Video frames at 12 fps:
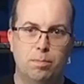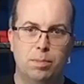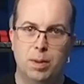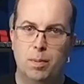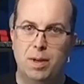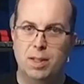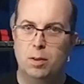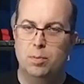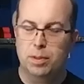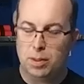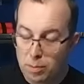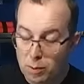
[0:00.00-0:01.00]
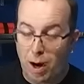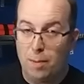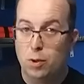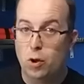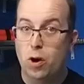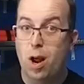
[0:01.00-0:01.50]
some of my
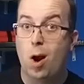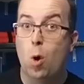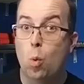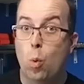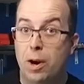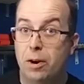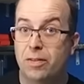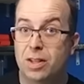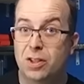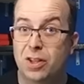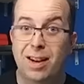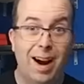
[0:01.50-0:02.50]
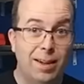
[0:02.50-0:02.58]
subscribers are not aware of this yet.